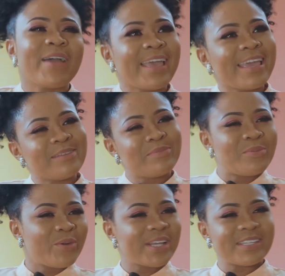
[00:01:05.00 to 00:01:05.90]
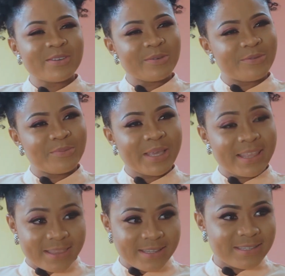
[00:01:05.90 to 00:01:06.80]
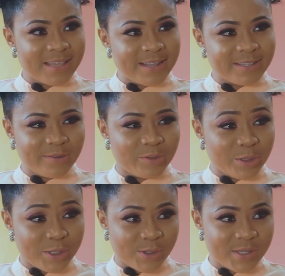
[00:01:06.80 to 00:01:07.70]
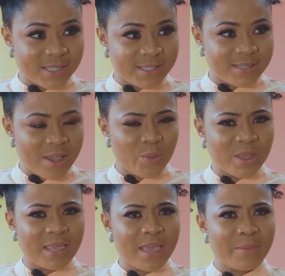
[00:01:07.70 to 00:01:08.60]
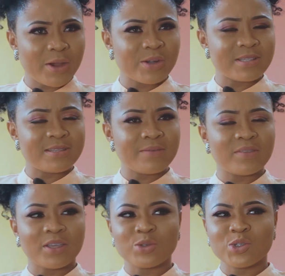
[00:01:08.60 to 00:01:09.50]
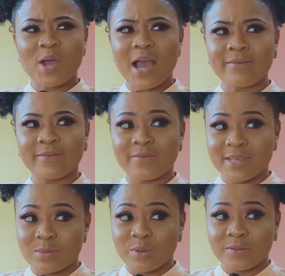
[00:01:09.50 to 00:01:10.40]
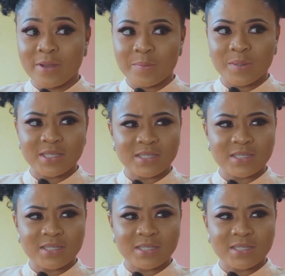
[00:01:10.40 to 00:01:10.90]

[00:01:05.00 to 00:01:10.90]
in preparation of making this interview a success, we came across something. You do not have a Facebook fan page.